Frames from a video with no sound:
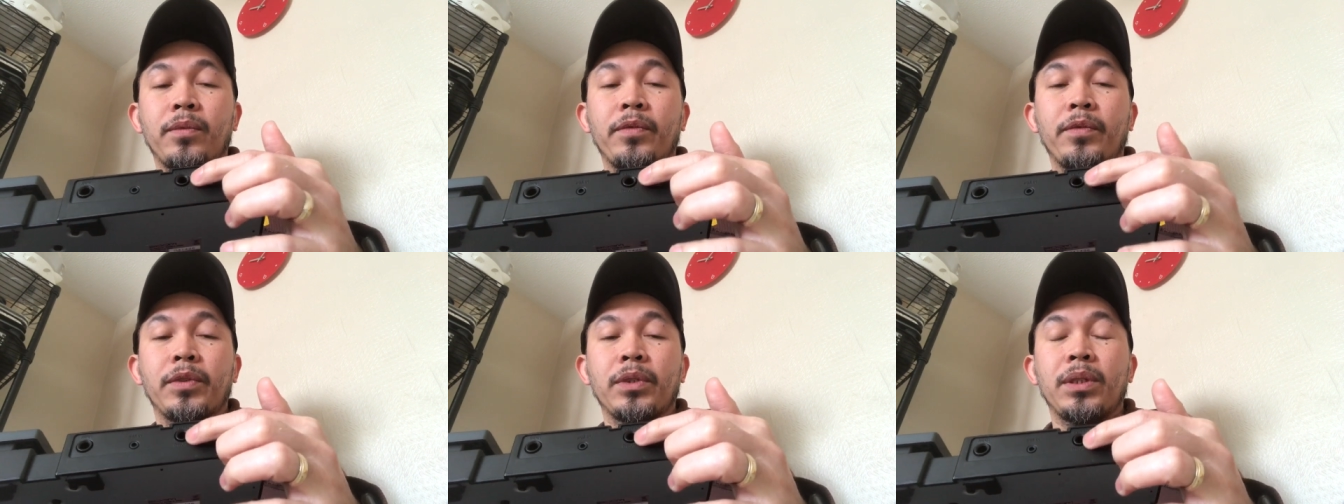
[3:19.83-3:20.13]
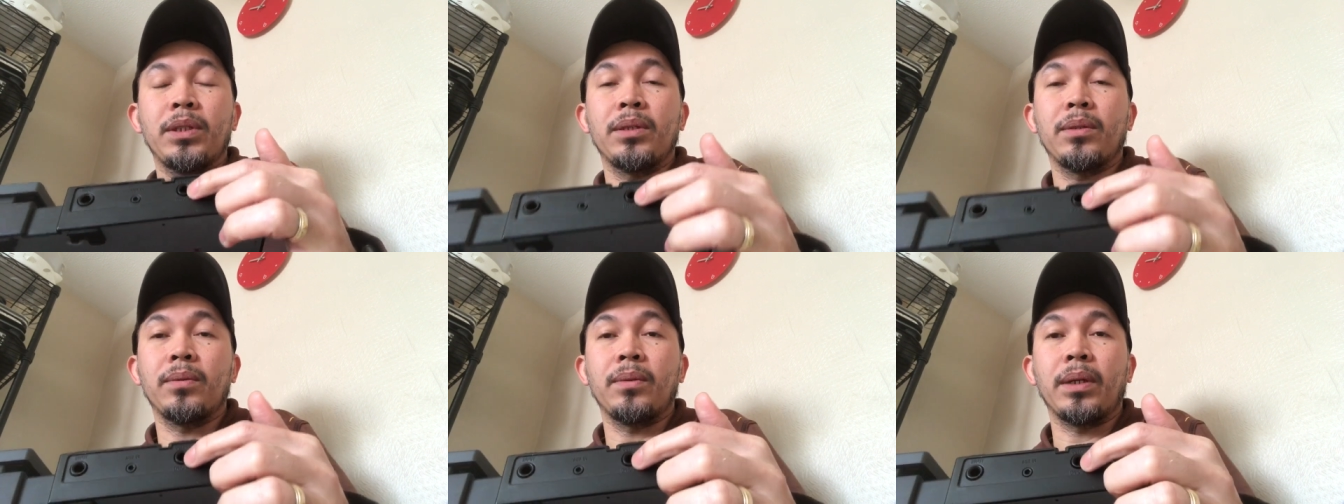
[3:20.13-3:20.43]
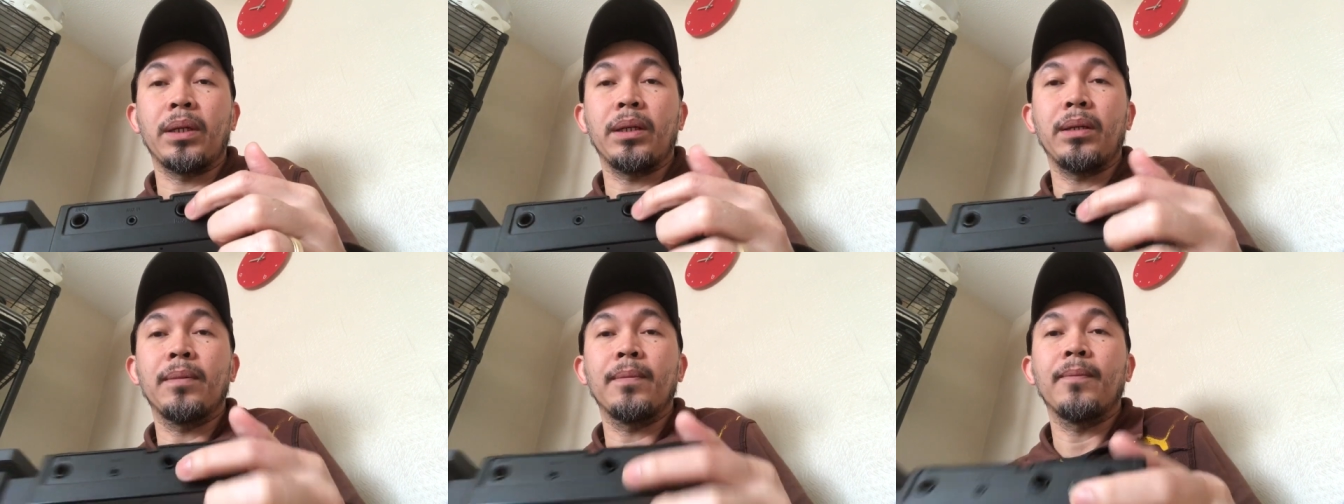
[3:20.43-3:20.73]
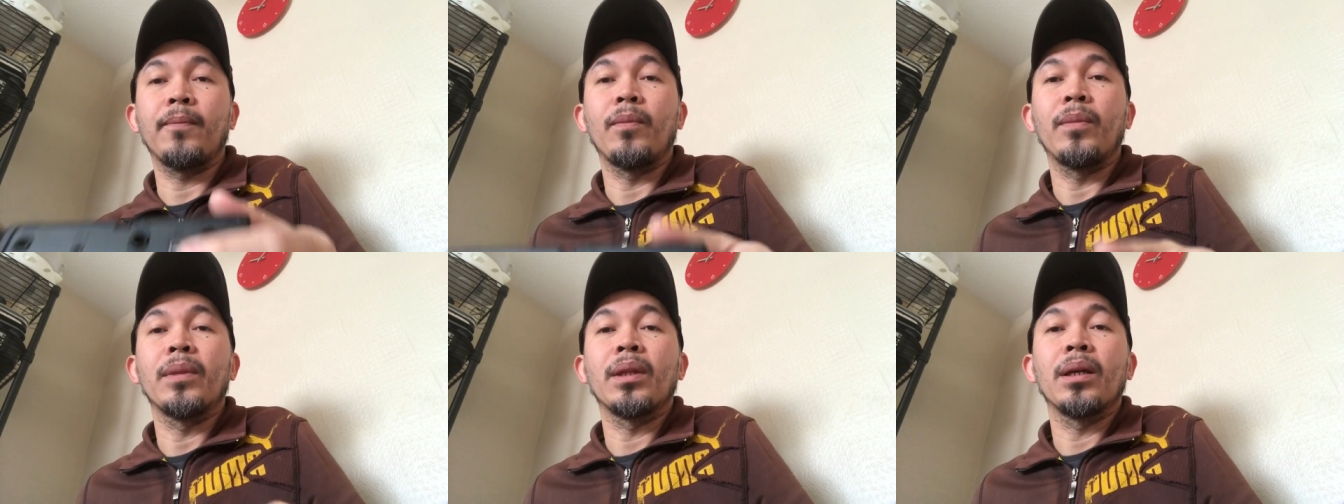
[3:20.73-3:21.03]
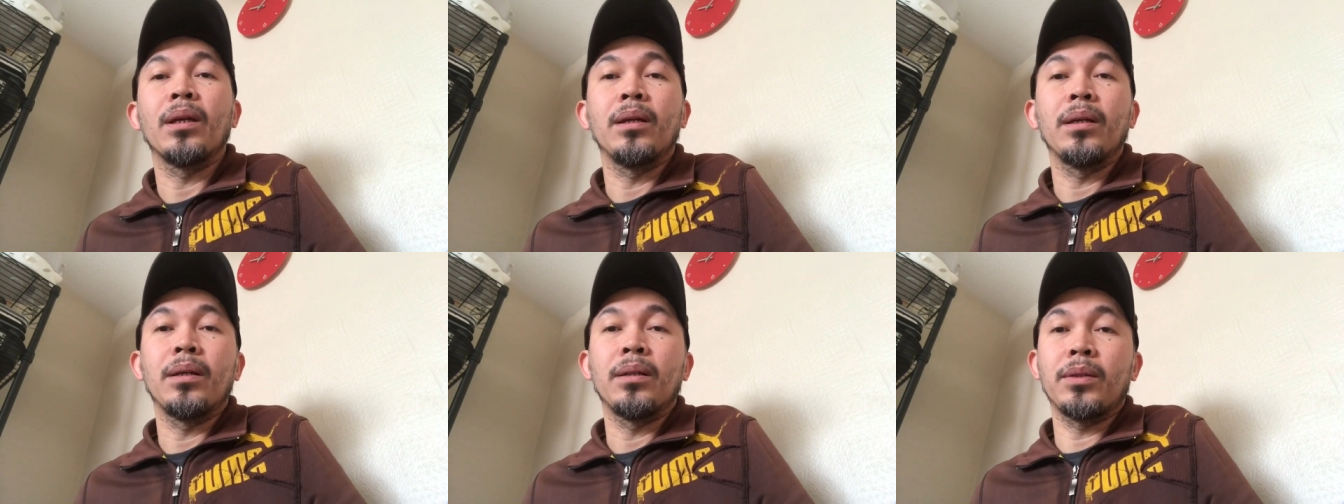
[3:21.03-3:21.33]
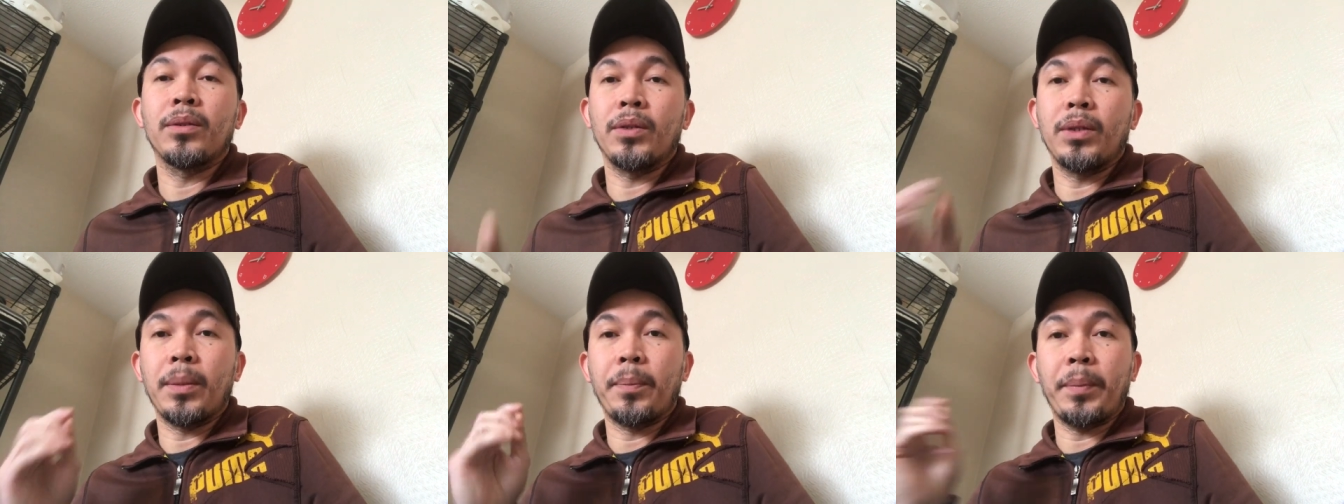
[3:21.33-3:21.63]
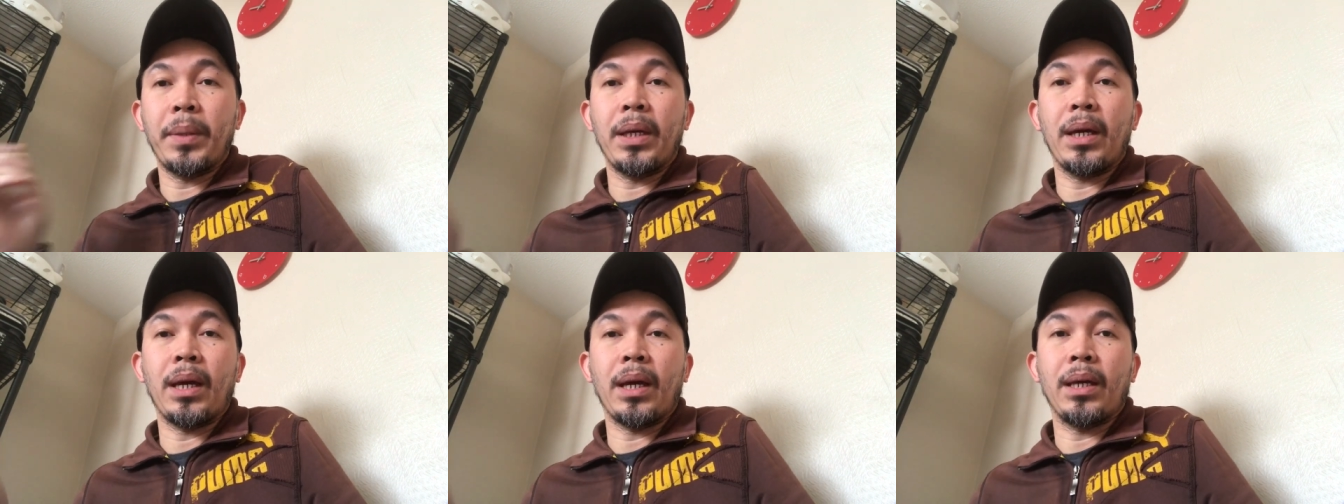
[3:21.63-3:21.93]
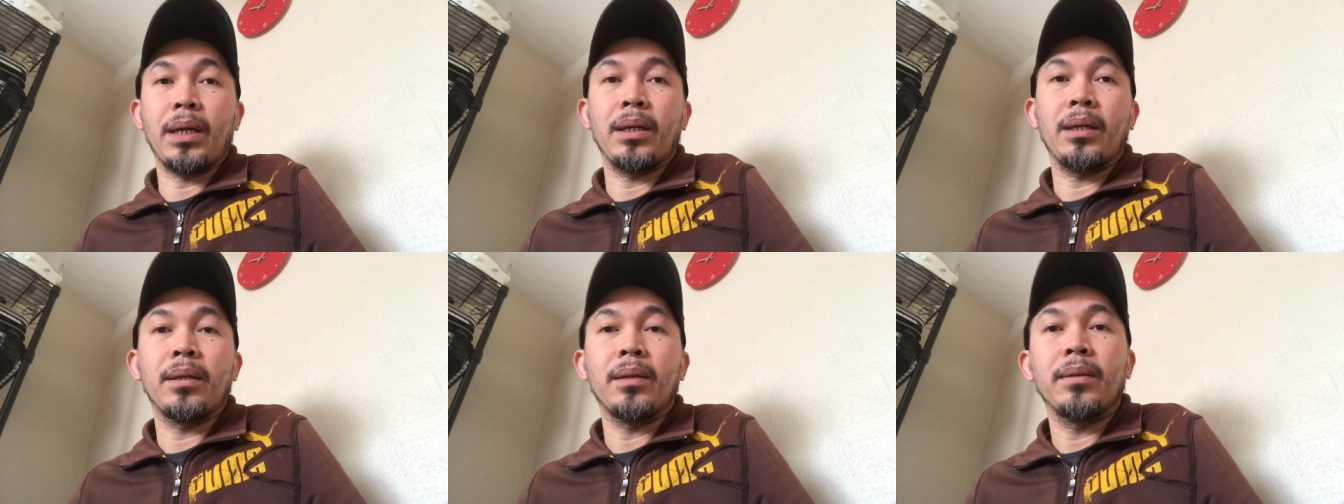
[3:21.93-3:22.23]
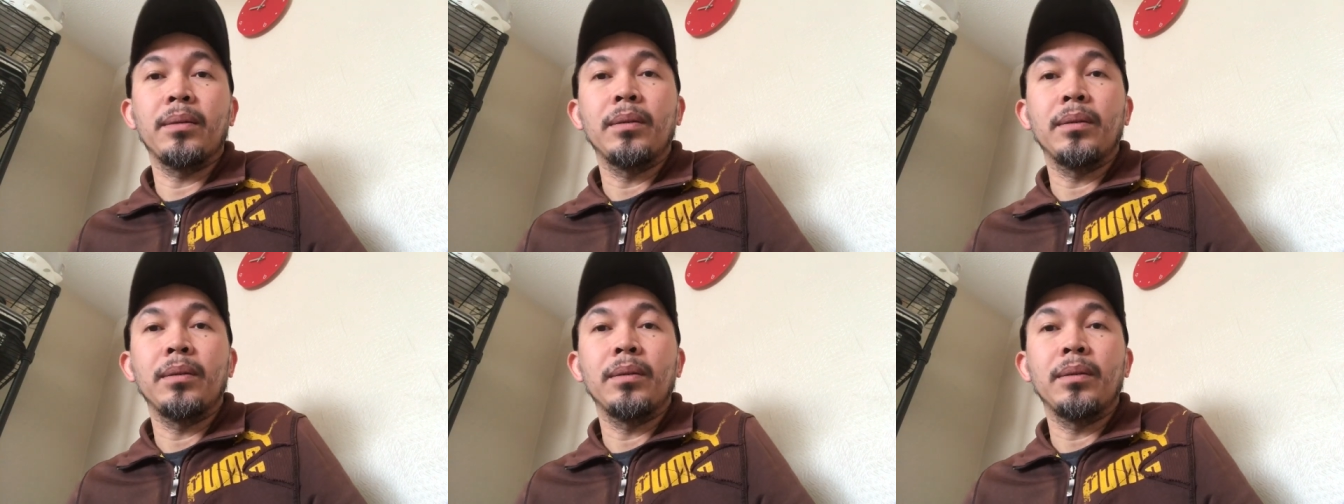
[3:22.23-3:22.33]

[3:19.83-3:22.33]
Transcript: for this one to the PA